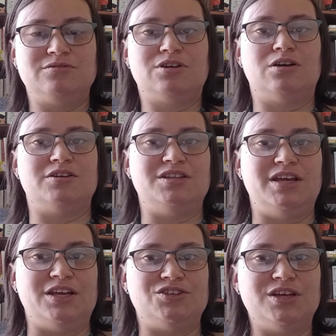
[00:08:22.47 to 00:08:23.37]
calling
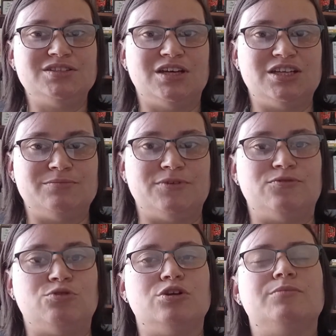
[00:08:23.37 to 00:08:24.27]
D H S on him
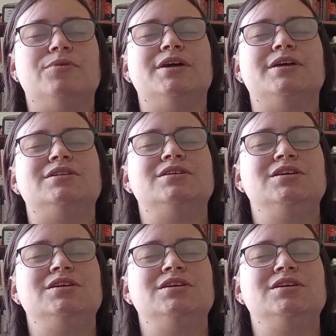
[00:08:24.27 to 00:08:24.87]
before, but